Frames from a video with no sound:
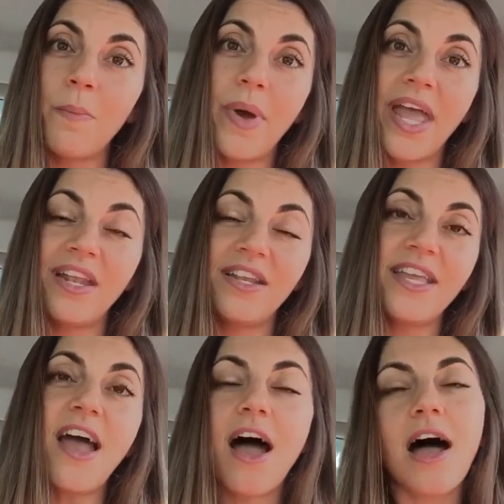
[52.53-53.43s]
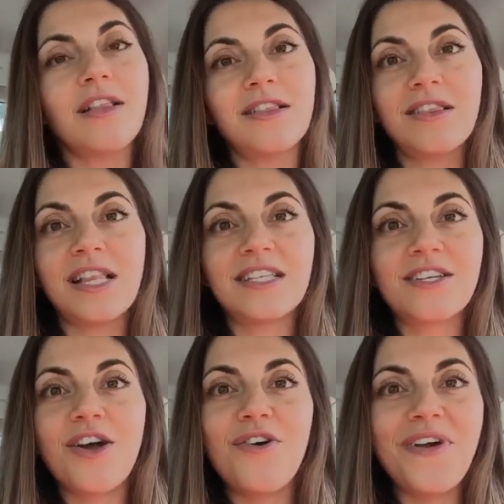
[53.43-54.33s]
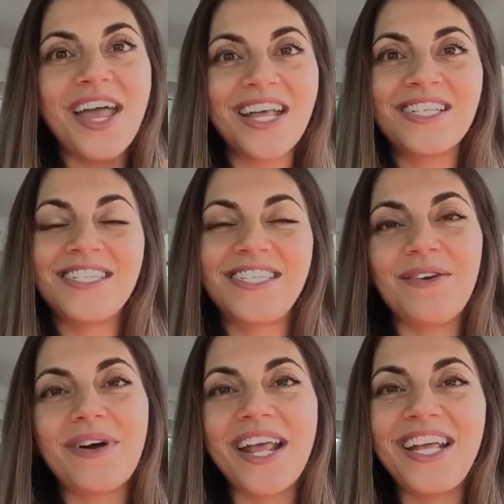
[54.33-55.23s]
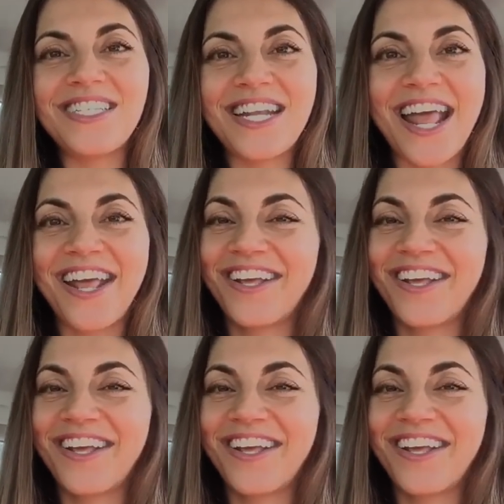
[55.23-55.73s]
But yeah, let's go and see what I eat today.